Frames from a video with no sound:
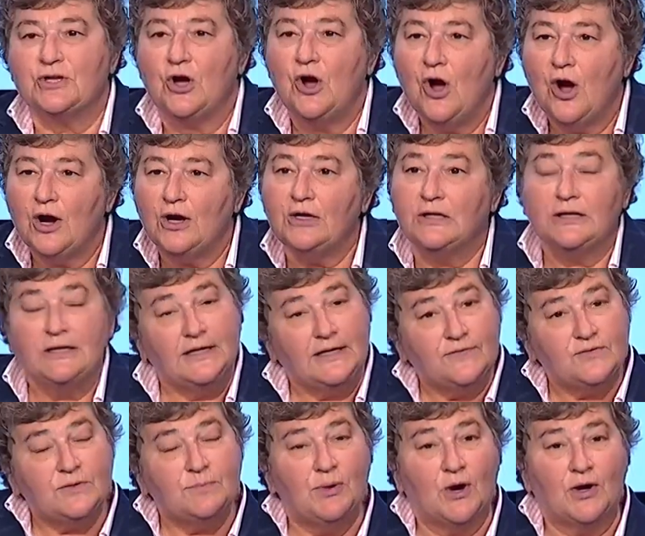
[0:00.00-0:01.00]
the car
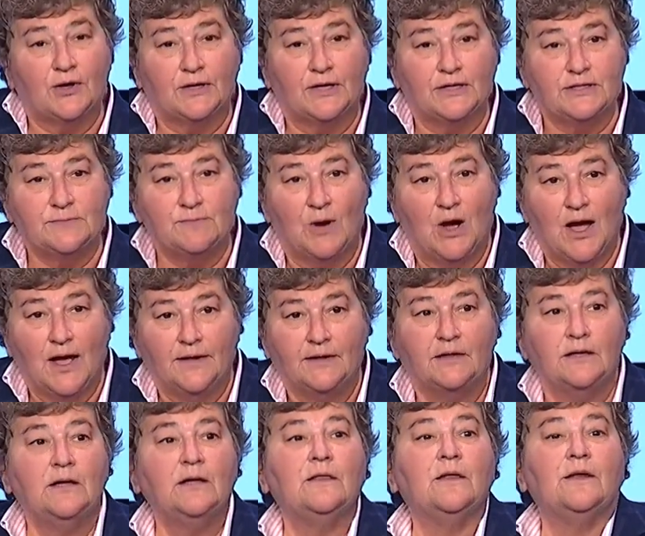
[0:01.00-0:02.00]
leaves a parking
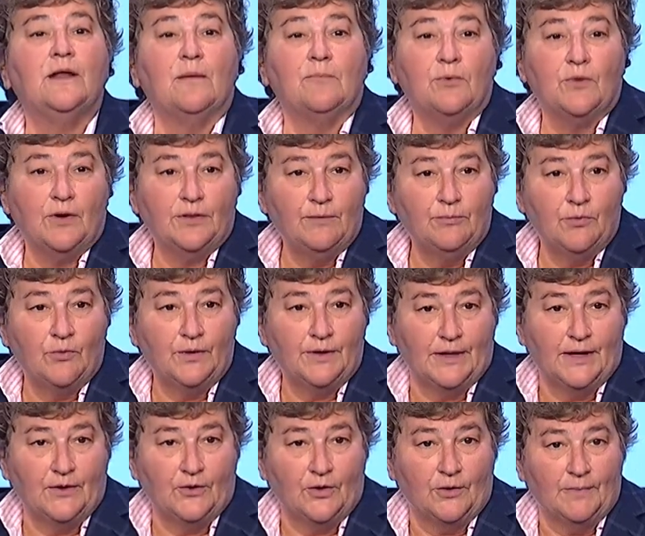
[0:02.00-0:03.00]
spot, the number on the board
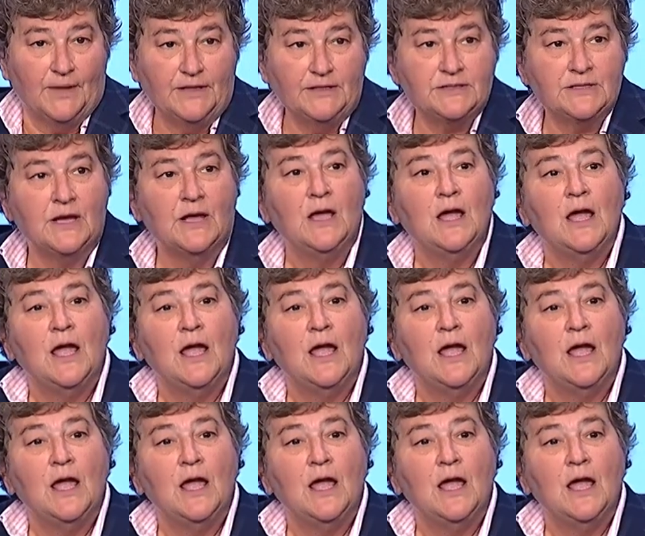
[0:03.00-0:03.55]
increments.